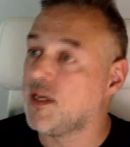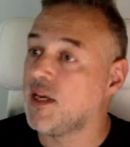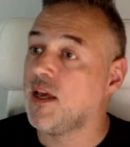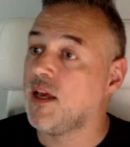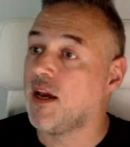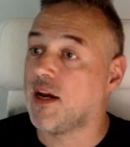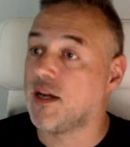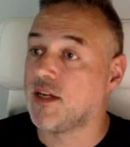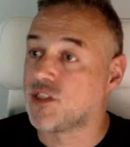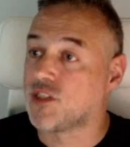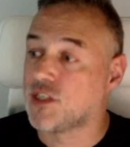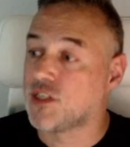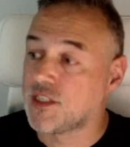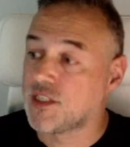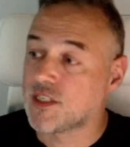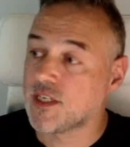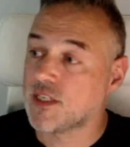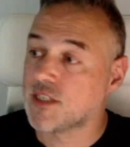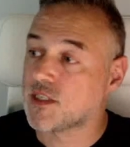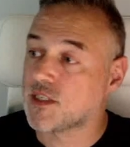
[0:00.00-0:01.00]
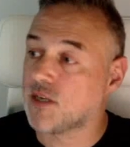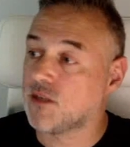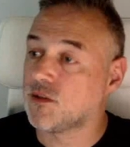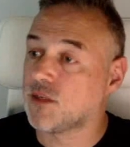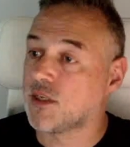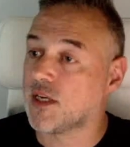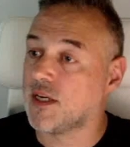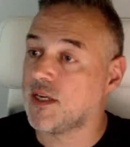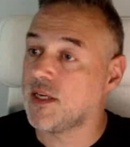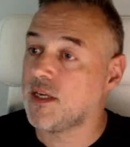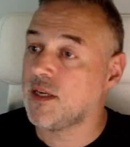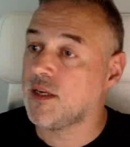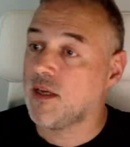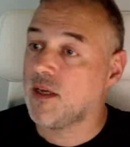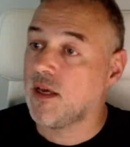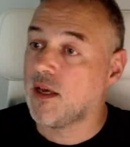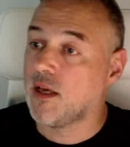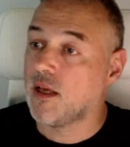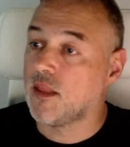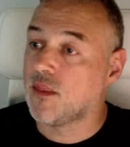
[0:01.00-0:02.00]
And she says, okay,
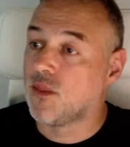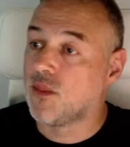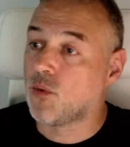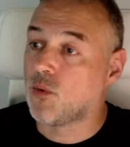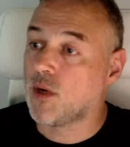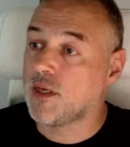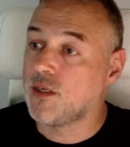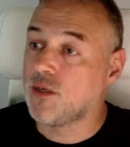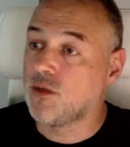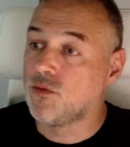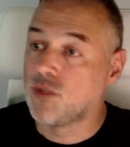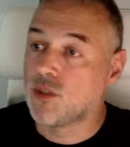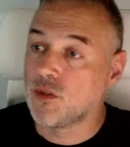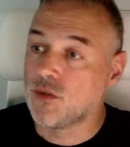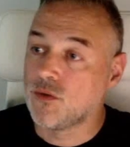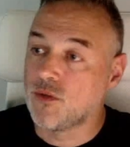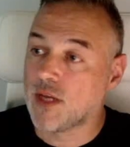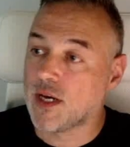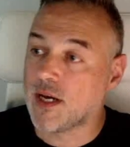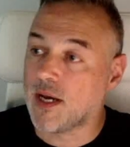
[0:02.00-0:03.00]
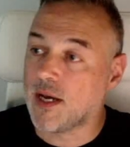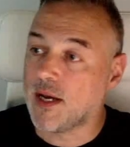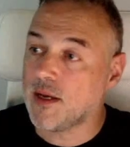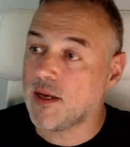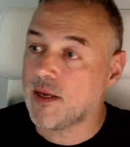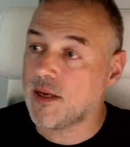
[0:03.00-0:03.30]
the way you do that